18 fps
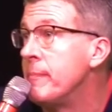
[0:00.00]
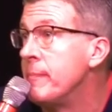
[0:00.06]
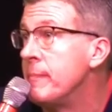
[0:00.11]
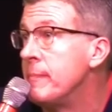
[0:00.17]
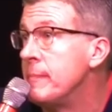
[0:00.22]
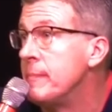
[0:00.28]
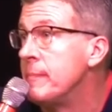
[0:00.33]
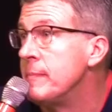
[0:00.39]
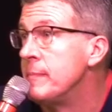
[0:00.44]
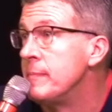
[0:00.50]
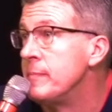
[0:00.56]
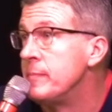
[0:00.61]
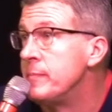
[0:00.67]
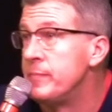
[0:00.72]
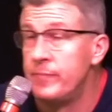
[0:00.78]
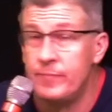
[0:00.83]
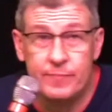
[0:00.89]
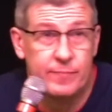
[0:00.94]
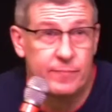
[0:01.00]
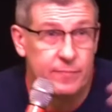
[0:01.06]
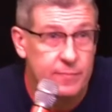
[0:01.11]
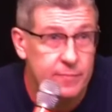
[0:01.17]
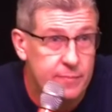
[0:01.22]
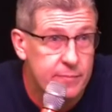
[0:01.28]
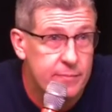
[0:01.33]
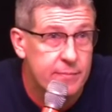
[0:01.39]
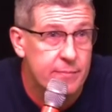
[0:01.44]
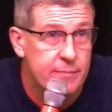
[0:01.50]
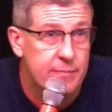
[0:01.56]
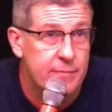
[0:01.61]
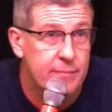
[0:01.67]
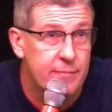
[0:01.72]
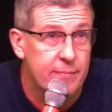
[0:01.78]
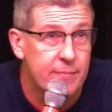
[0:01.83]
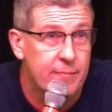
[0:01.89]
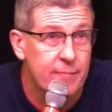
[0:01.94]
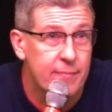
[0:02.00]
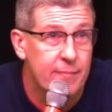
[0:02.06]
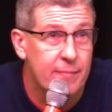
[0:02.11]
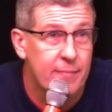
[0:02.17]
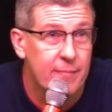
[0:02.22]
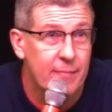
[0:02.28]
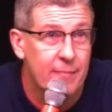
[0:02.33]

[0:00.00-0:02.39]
No one is speaking in this clip.